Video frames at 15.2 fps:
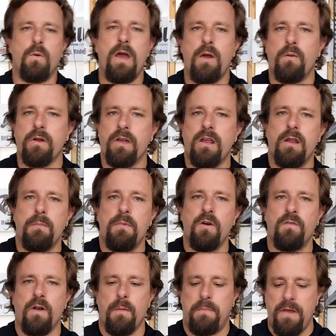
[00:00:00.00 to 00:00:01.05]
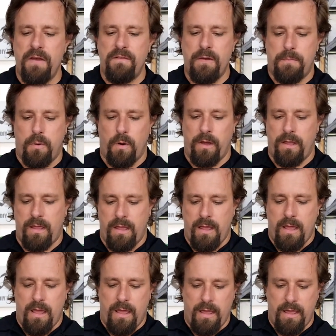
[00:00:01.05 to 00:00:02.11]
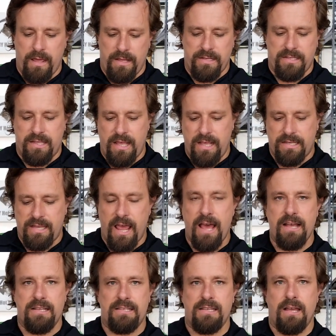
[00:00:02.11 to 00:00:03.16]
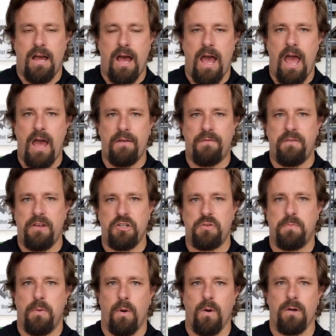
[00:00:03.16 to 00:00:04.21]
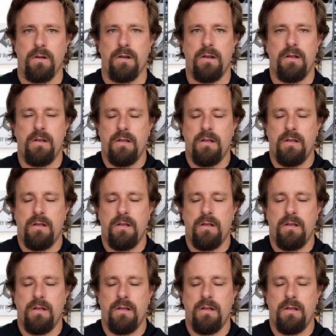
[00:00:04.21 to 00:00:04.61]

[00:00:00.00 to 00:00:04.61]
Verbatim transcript: The way we're gonna move our pivot point is this has a half inch bore.